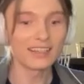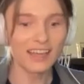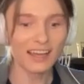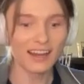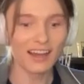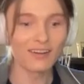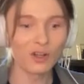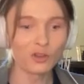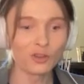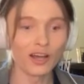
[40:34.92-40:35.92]
And yet
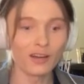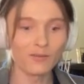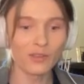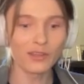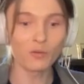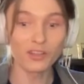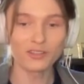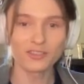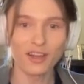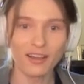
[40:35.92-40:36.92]
a lot of like what
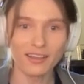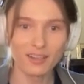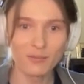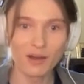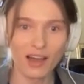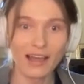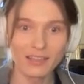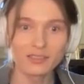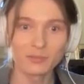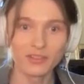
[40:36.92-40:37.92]
you're talking about, I
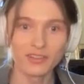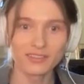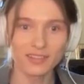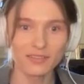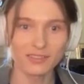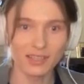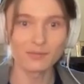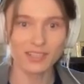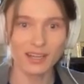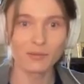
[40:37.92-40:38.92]
experienced at the
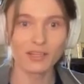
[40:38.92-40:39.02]
same time.